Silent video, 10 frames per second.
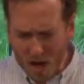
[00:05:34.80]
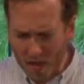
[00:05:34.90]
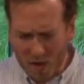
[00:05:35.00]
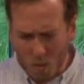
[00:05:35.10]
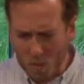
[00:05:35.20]

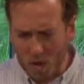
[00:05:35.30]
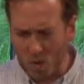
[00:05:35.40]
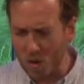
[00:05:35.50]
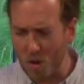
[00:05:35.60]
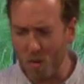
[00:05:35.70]
I think when we
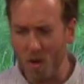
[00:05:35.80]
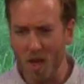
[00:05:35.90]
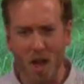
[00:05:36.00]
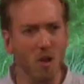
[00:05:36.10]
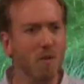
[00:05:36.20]
do a new,
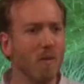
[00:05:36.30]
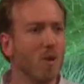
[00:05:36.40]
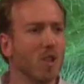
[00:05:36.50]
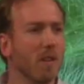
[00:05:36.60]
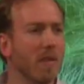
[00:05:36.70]
a new
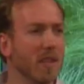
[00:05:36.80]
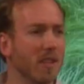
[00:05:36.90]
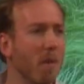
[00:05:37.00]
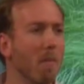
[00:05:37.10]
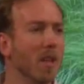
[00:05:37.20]
version of this
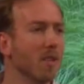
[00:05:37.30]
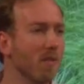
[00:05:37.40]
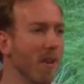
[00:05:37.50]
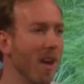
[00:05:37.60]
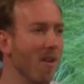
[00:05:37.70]
some months
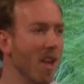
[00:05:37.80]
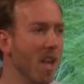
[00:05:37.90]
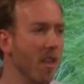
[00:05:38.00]
from now,